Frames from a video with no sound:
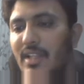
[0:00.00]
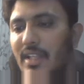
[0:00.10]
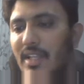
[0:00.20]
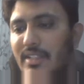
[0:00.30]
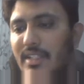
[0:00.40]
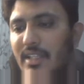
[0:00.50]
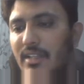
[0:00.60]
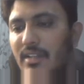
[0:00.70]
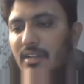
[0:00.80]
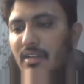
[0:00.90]
Let's
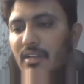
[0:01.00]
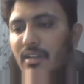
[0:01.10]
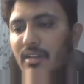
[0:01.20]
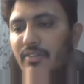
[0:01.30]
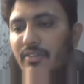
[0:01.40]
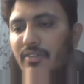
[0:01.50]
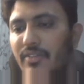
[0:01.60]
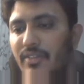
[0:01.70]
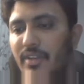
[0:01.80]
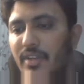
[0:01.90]
see
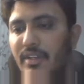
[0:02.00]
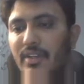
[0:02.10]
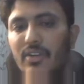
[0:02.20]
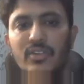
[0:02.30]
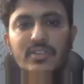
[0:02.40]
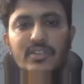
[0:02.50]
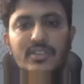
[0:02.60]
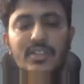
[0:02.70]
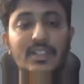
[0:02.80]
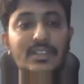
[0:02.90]
if it goes
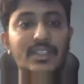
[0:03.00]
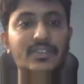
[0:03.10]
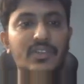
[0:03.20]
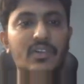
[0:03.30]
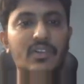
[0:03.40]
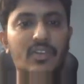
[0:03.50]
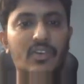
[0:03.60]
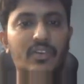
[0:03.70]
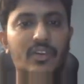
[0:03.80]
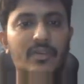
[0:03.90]
successful or not.